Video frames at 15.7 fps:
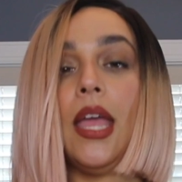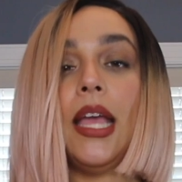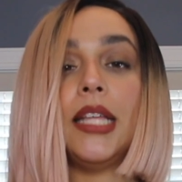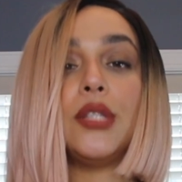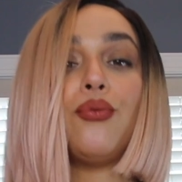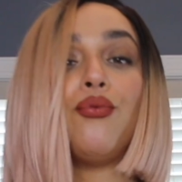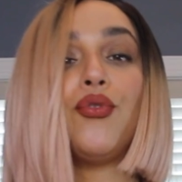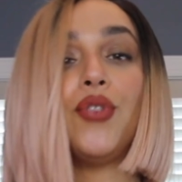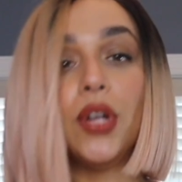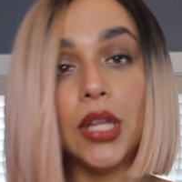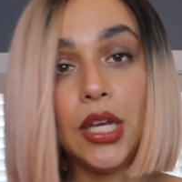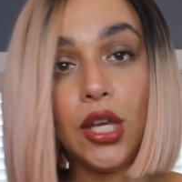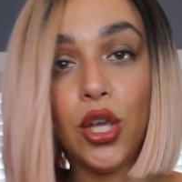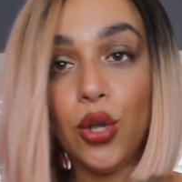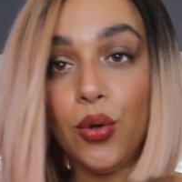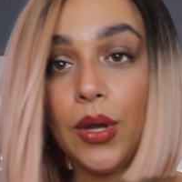It's really
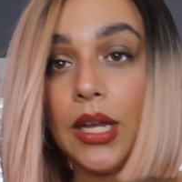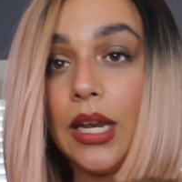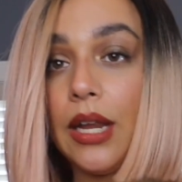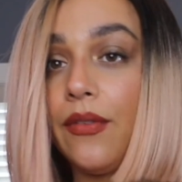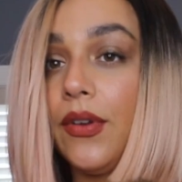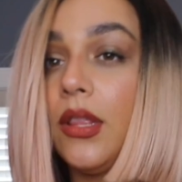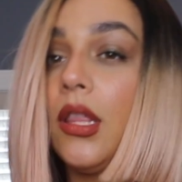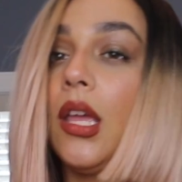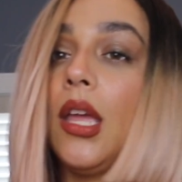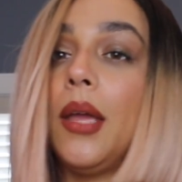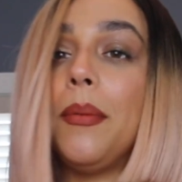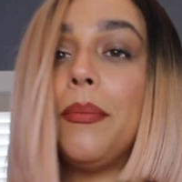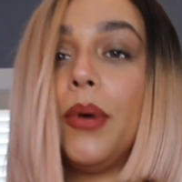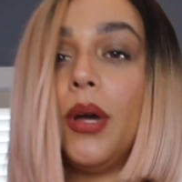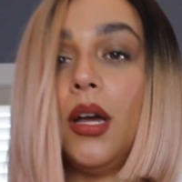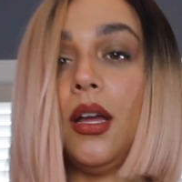cute and
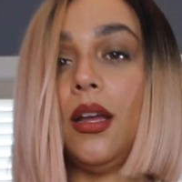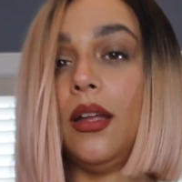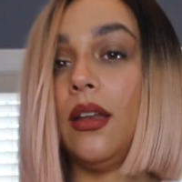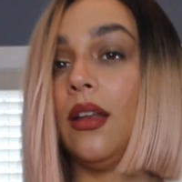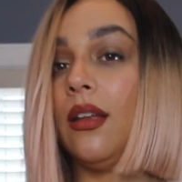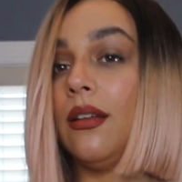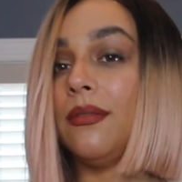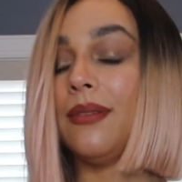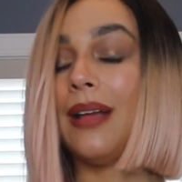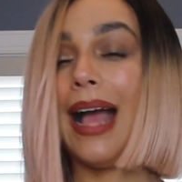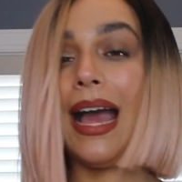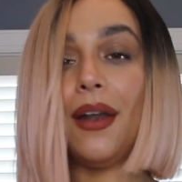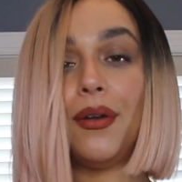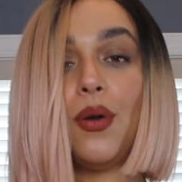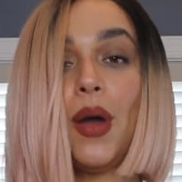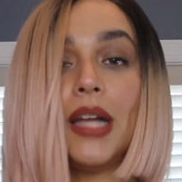everything, but I
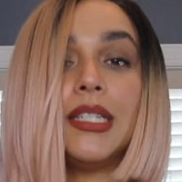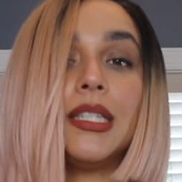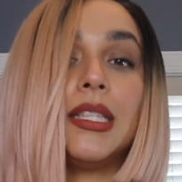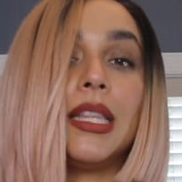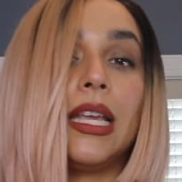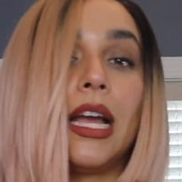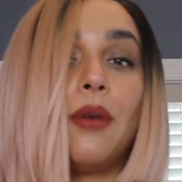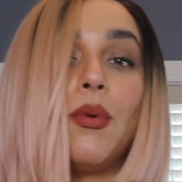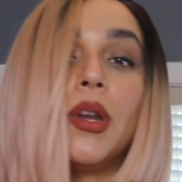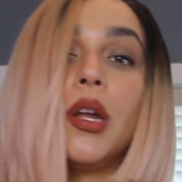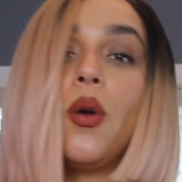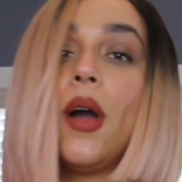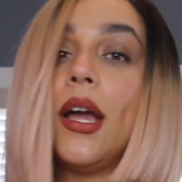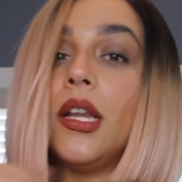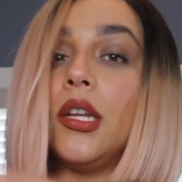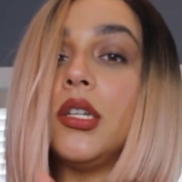don't know. I just think I want to go
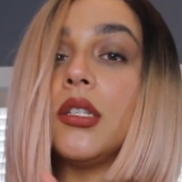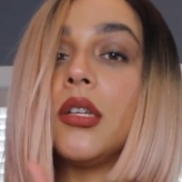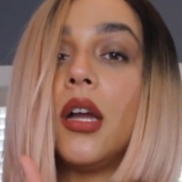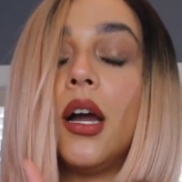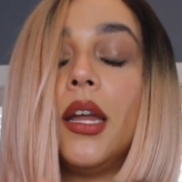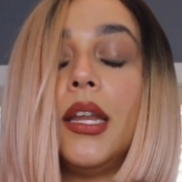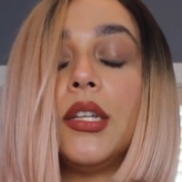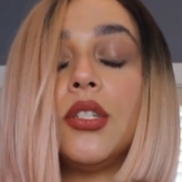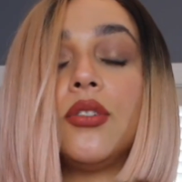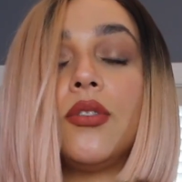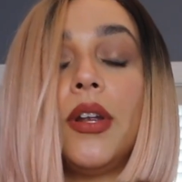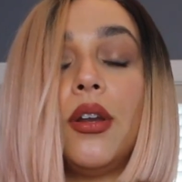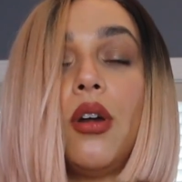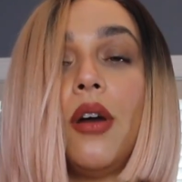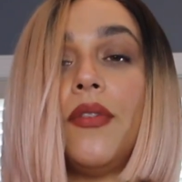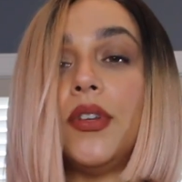ahead and just cut it straight
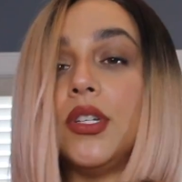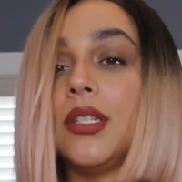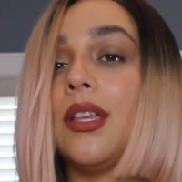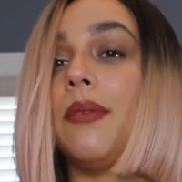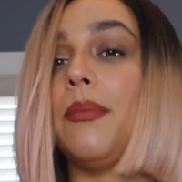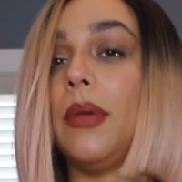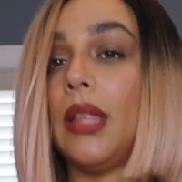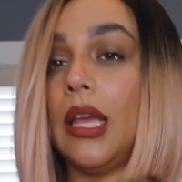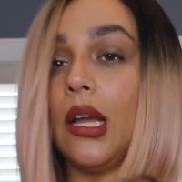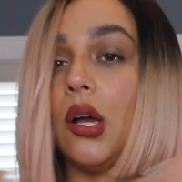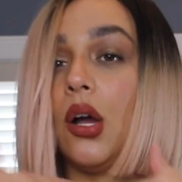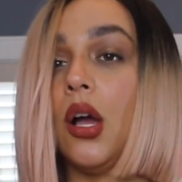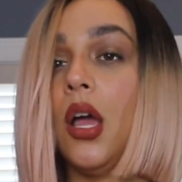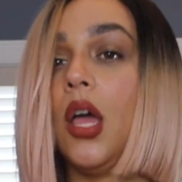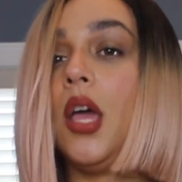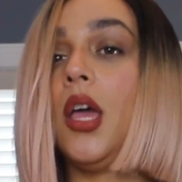off and just give me like
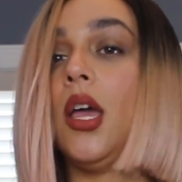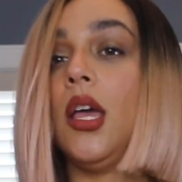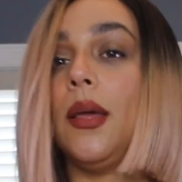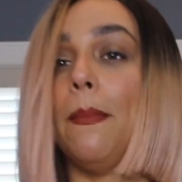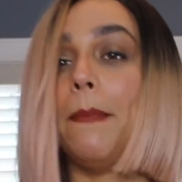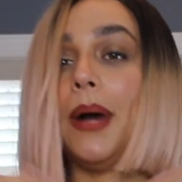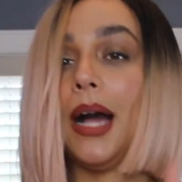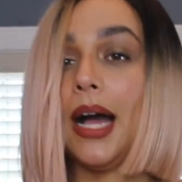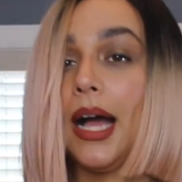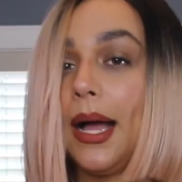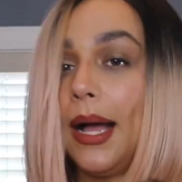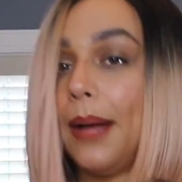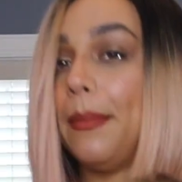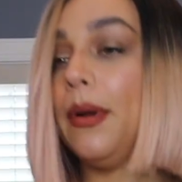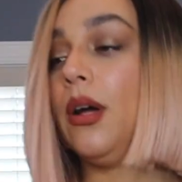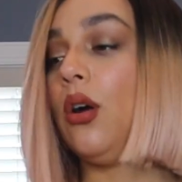a
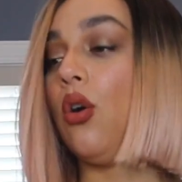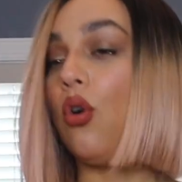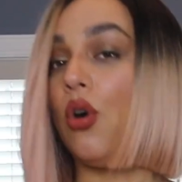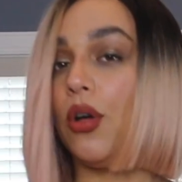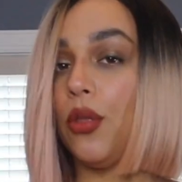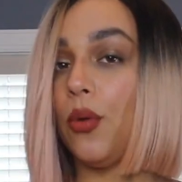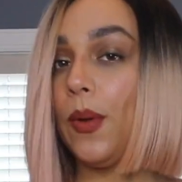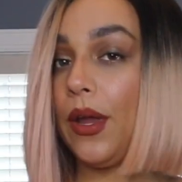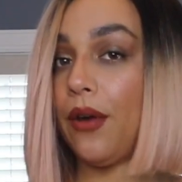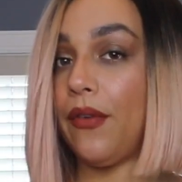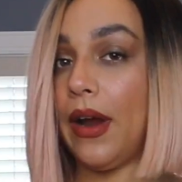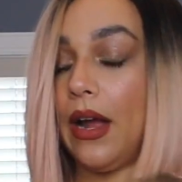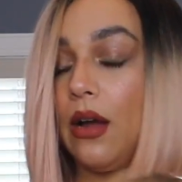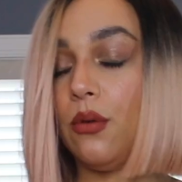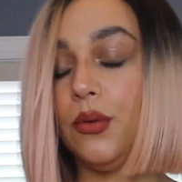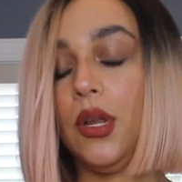bob all the way
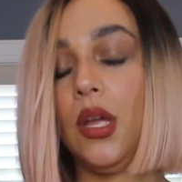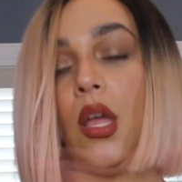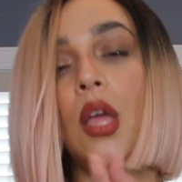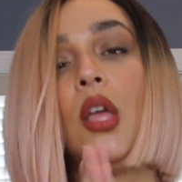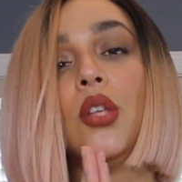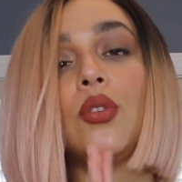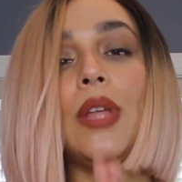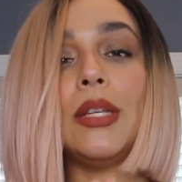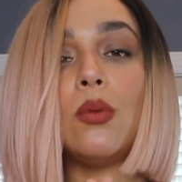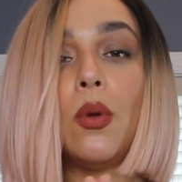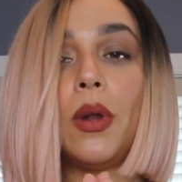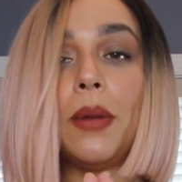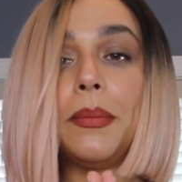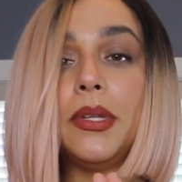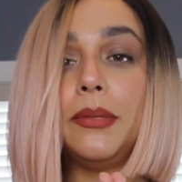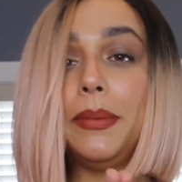around. So that's what
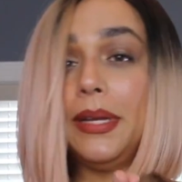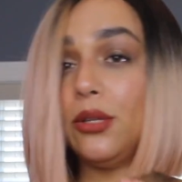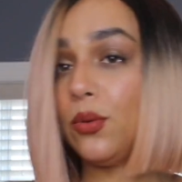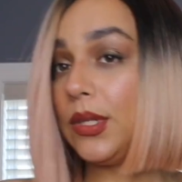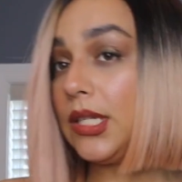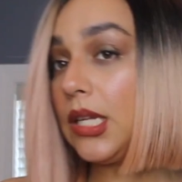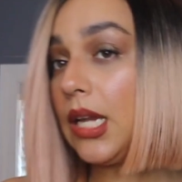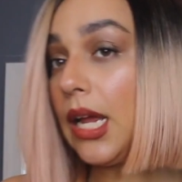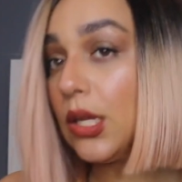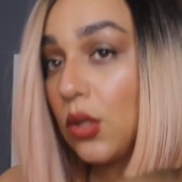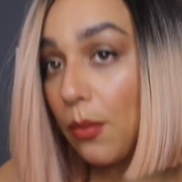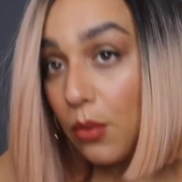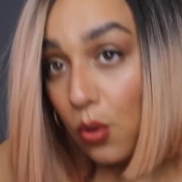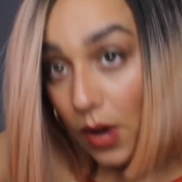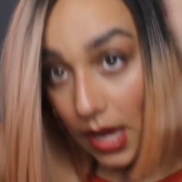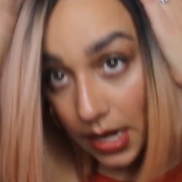I'm going to be doing today. So I'm
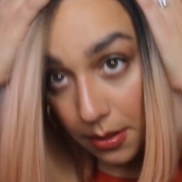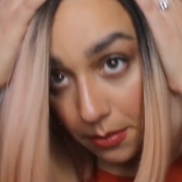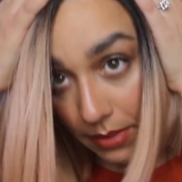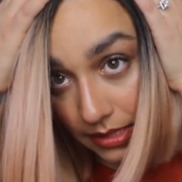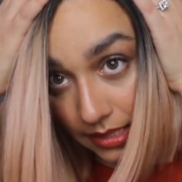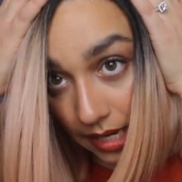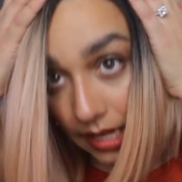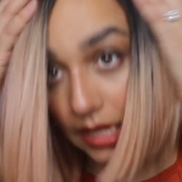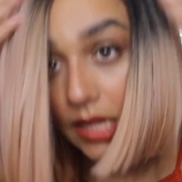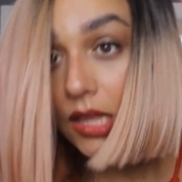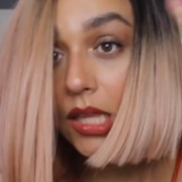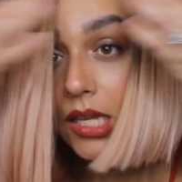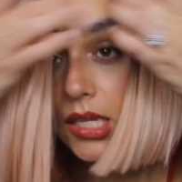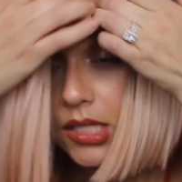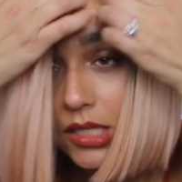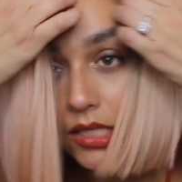going to go ahead and be taking
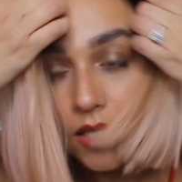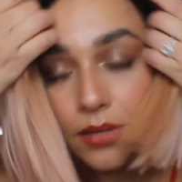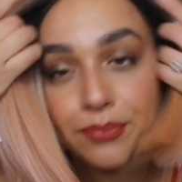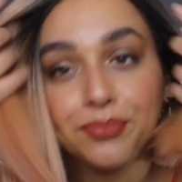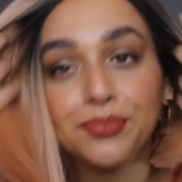this,